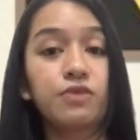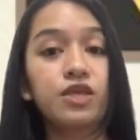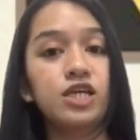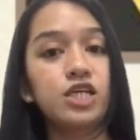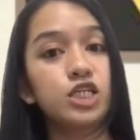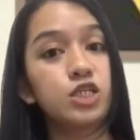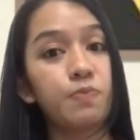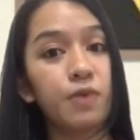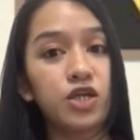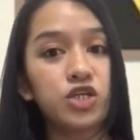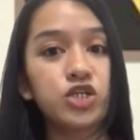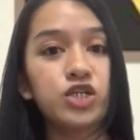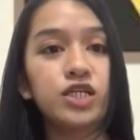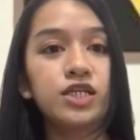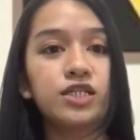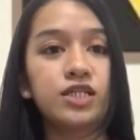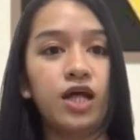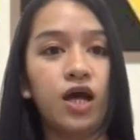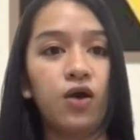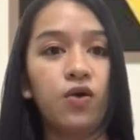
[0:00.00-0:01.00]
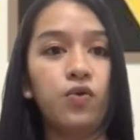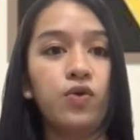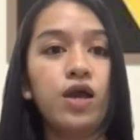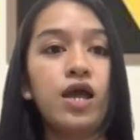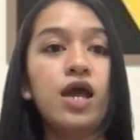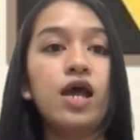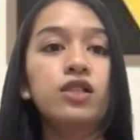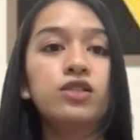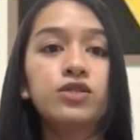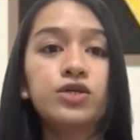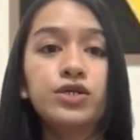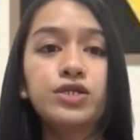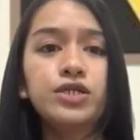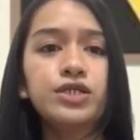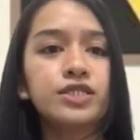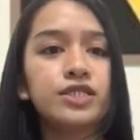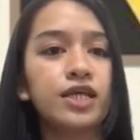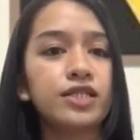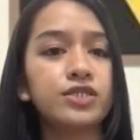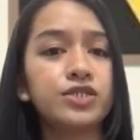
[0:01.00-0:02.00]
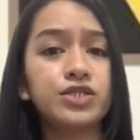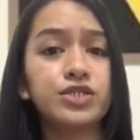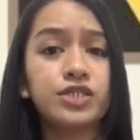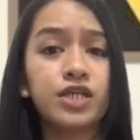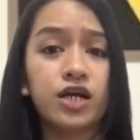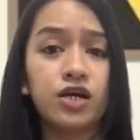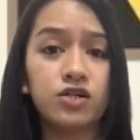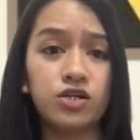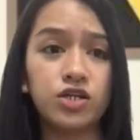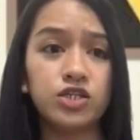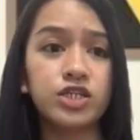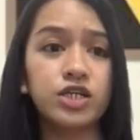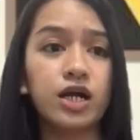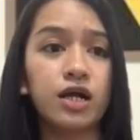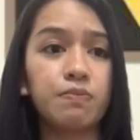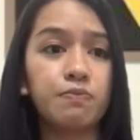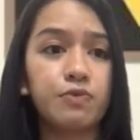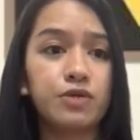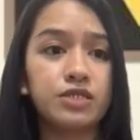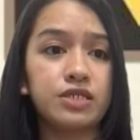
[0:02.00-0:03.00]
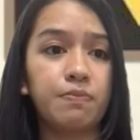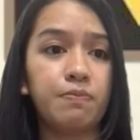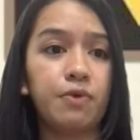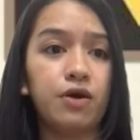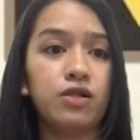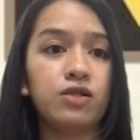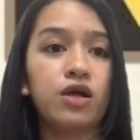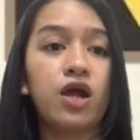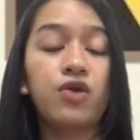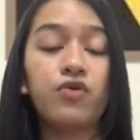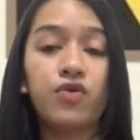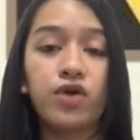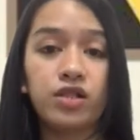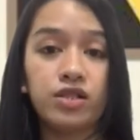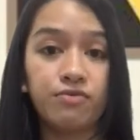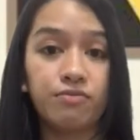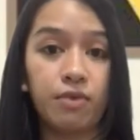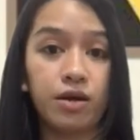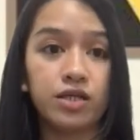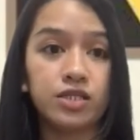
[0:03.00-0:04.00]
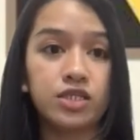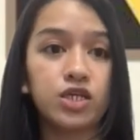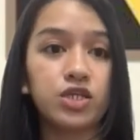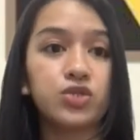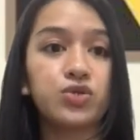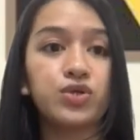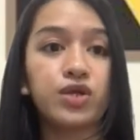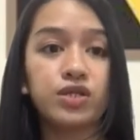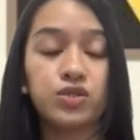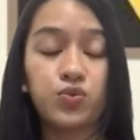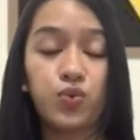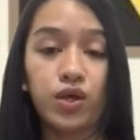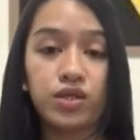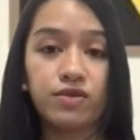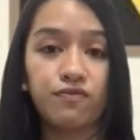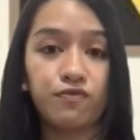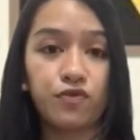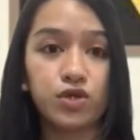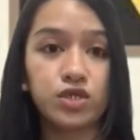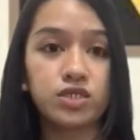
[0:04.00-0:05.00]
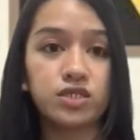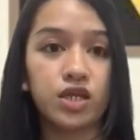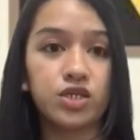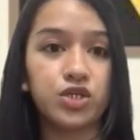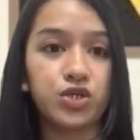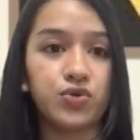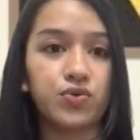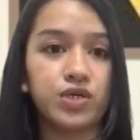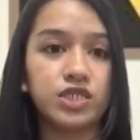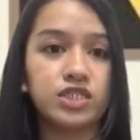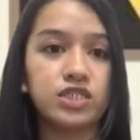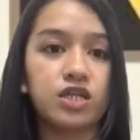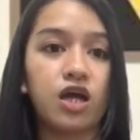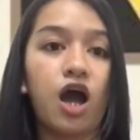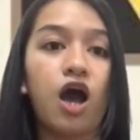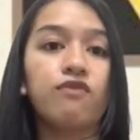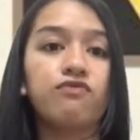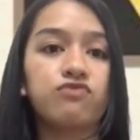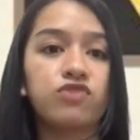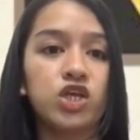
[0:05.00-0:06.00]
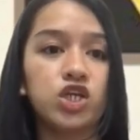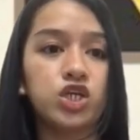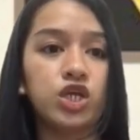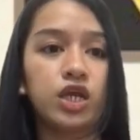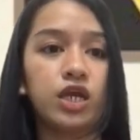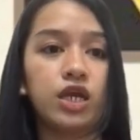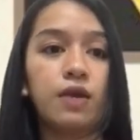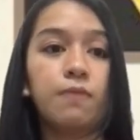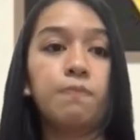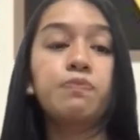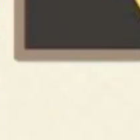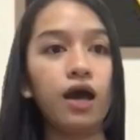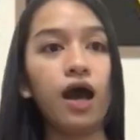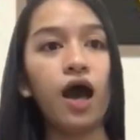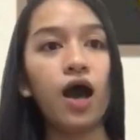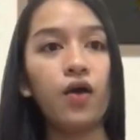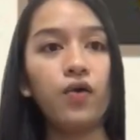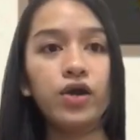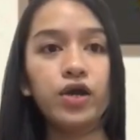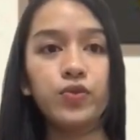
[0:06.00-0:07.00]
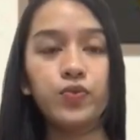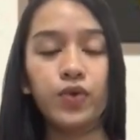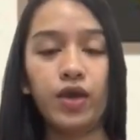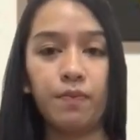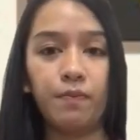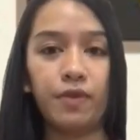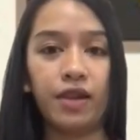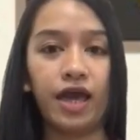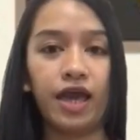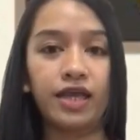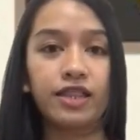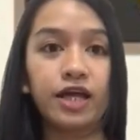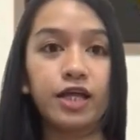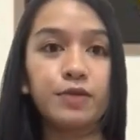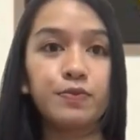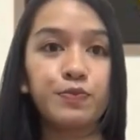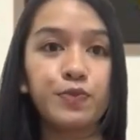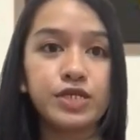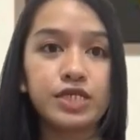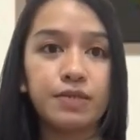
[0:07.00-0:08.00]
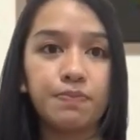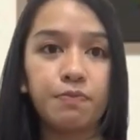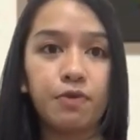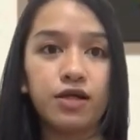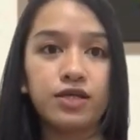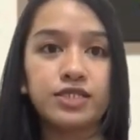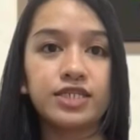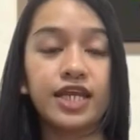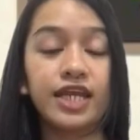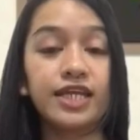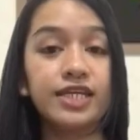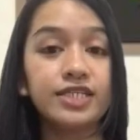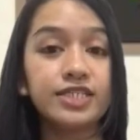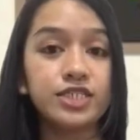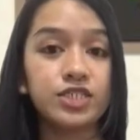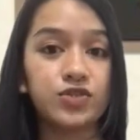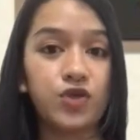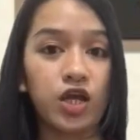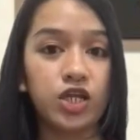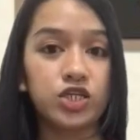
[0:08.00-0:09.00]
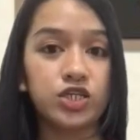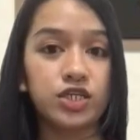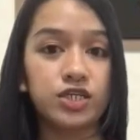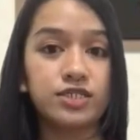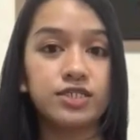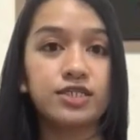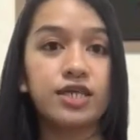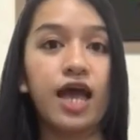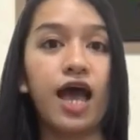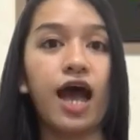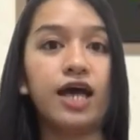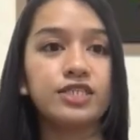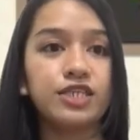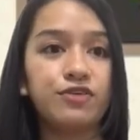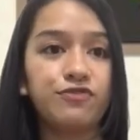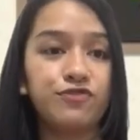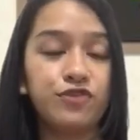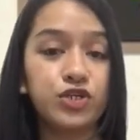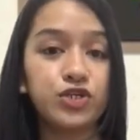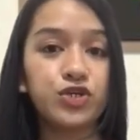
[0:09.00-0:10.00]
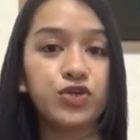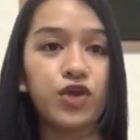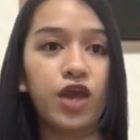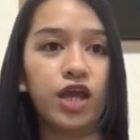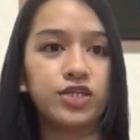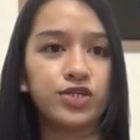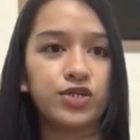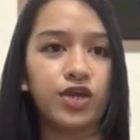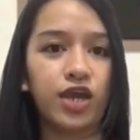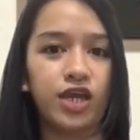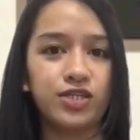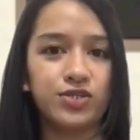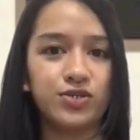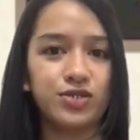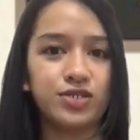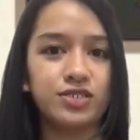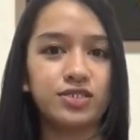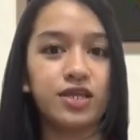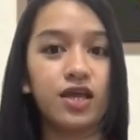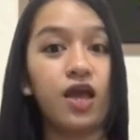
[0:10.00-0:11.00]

Especially now, learner-centered psychological principles are relevant to the 21st century of teaching. How can we apply that principles in instructions as a future educators?